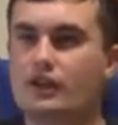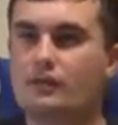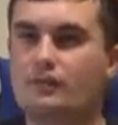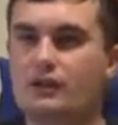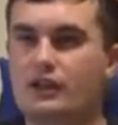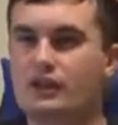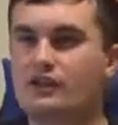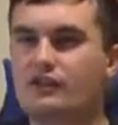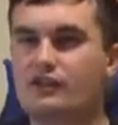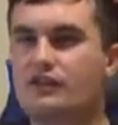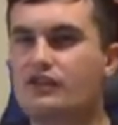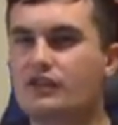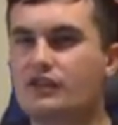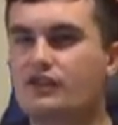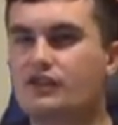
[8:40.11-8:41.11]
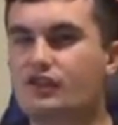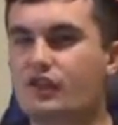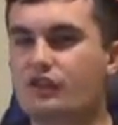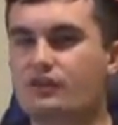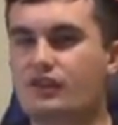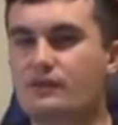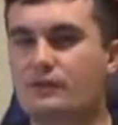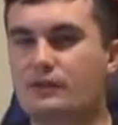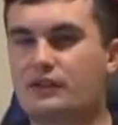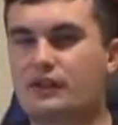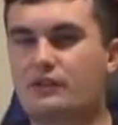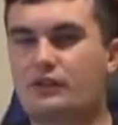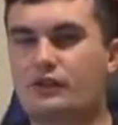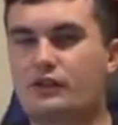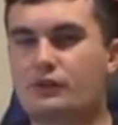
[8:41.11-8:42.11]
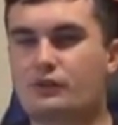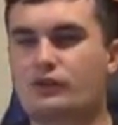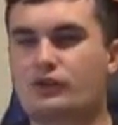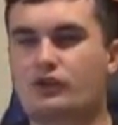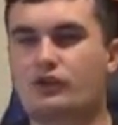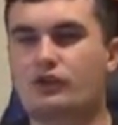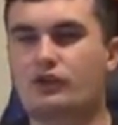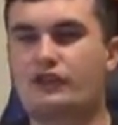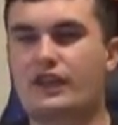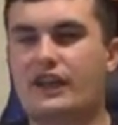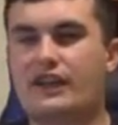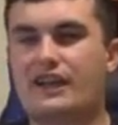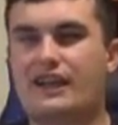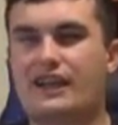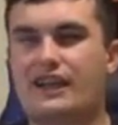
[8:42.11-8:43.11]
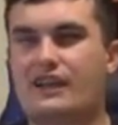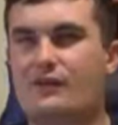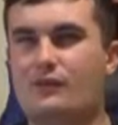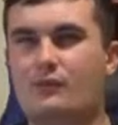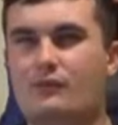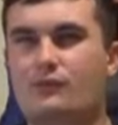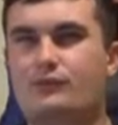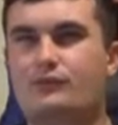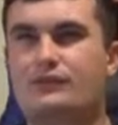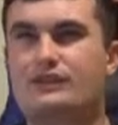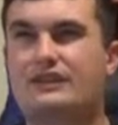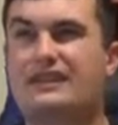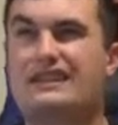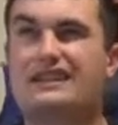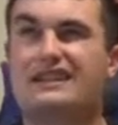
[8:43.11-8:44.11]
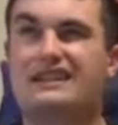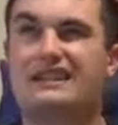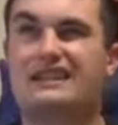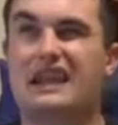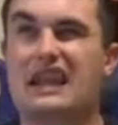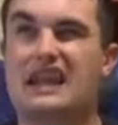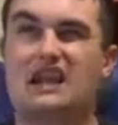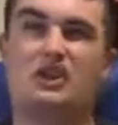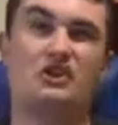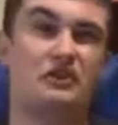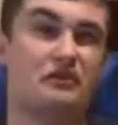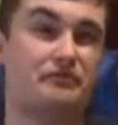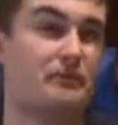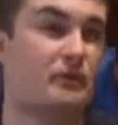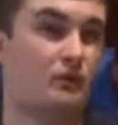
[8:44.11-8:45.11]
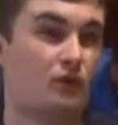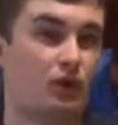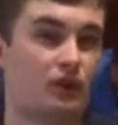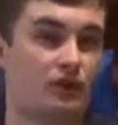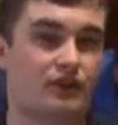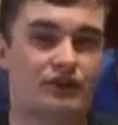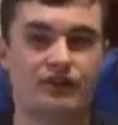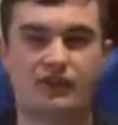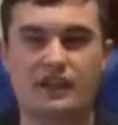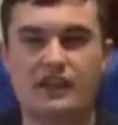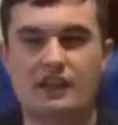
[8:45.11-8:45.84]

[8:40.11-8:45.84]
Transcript: be considered insulting, but then when you really looked at it, it could have been worse.